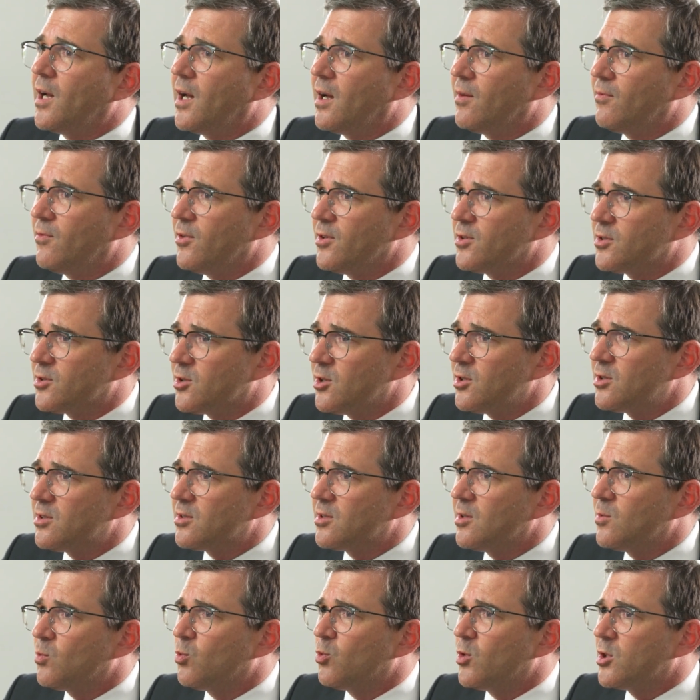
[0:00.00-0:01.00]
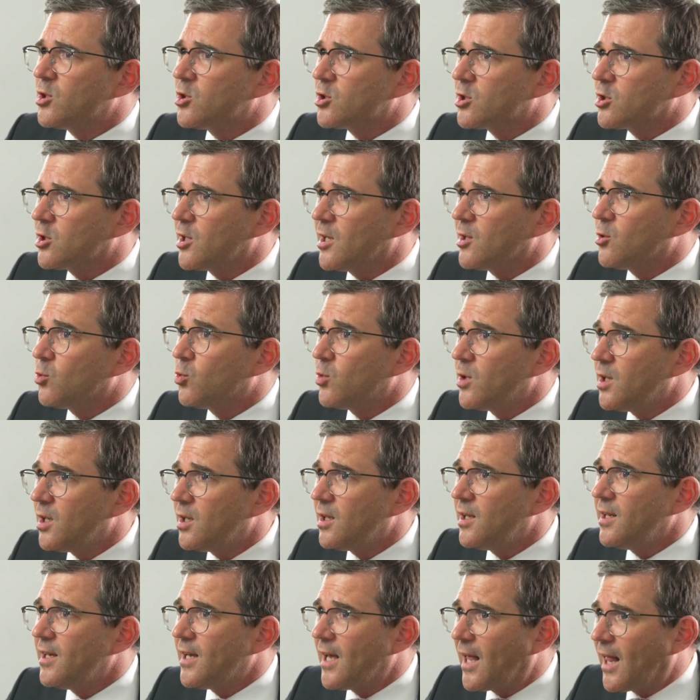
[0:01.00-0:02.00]
have a system which can
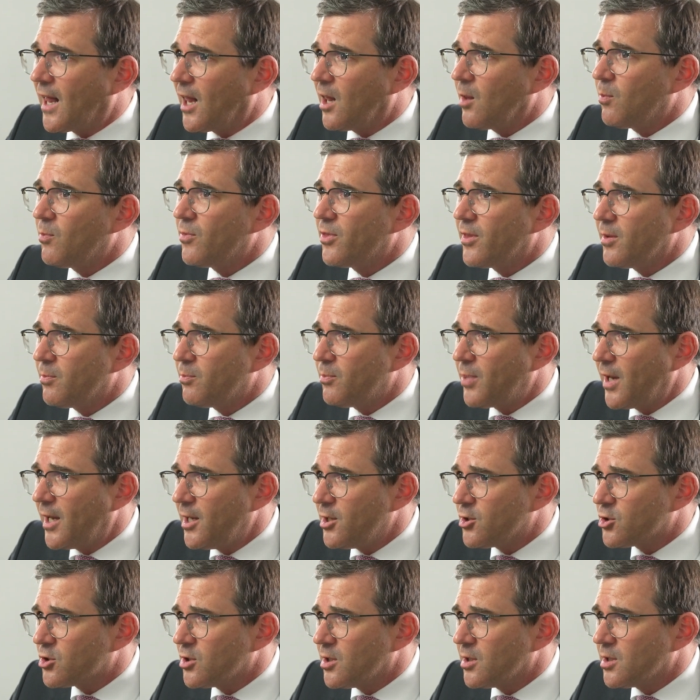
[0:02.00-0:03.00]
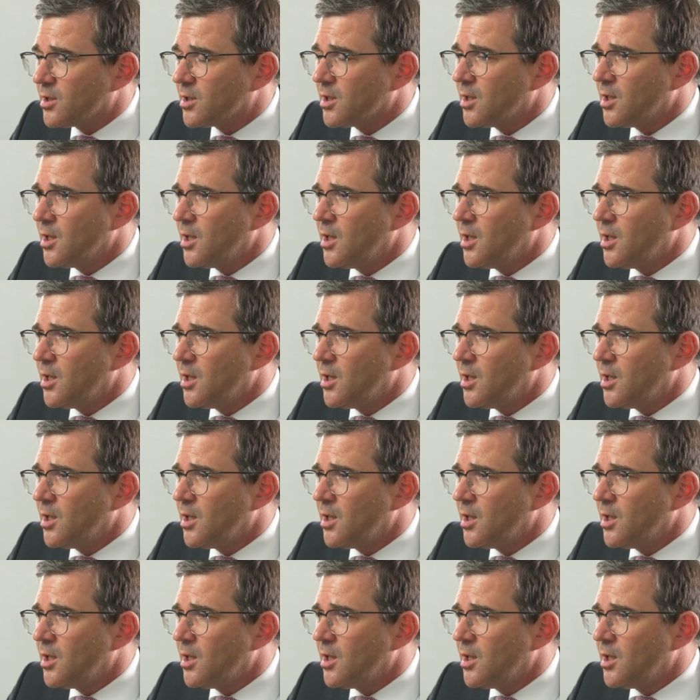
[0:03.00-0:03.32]
really help the patient.